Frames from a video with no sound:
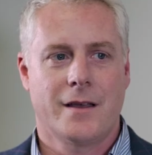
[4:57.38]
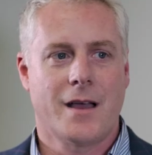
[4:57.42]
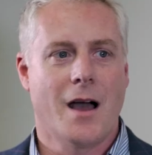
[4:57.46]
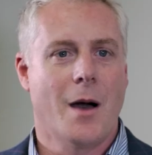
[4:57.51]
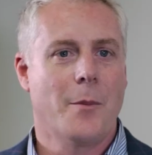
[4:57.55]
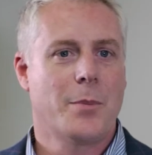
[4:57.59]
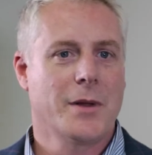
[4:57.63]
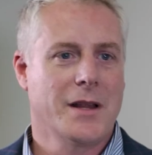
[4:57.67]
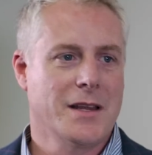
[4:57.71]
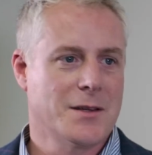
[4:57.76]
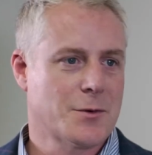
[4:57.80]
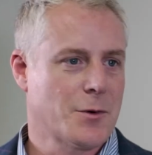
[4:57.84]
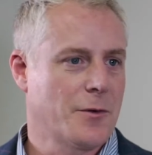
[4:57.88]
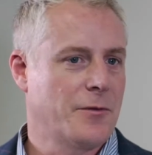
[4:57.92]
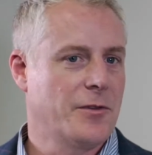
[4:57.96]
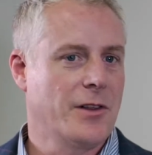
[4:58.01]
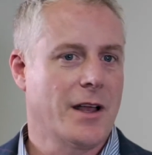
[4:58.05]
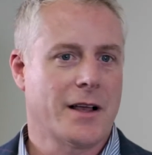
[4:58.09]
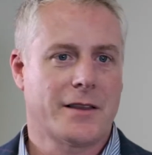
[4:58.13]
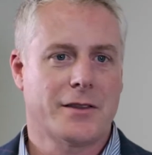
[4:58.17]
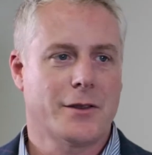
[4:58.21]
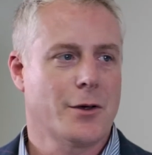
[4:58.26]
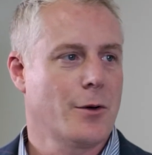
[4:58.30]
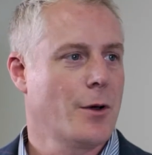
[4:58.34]
companies
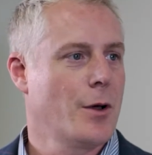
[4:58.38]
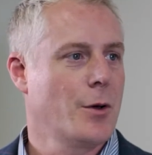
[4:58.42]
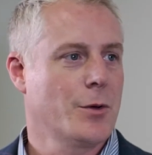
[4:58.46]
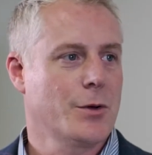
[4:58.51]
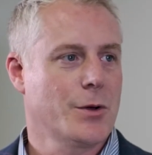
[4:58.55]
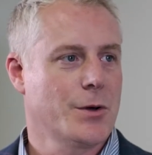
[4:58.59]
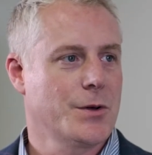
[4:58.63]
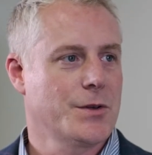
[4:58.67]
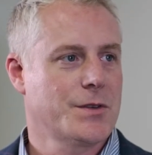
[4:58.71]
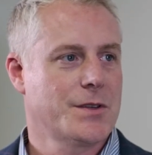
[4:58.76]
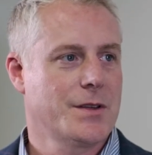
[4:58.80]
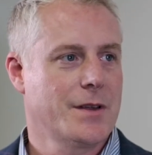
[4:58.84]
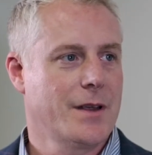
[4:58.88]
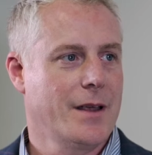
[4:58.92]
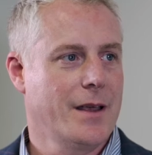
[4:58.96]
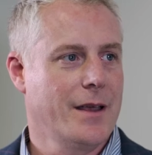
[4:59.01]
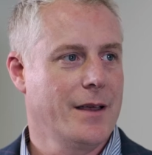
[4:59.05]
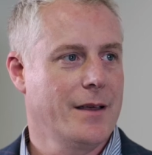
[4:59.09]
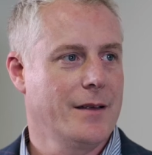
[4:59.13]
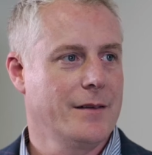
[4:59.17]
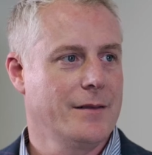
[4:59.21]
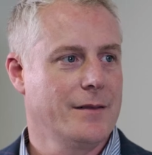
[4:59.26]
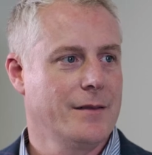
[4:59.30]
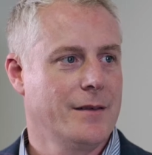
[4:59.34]
reflect their owners.
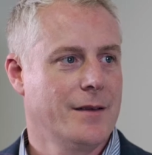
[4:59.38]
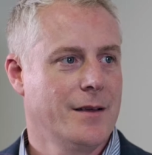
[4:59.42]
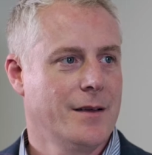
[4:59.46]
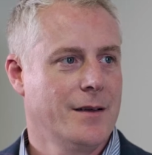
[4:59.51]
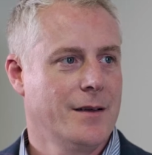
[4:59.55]
And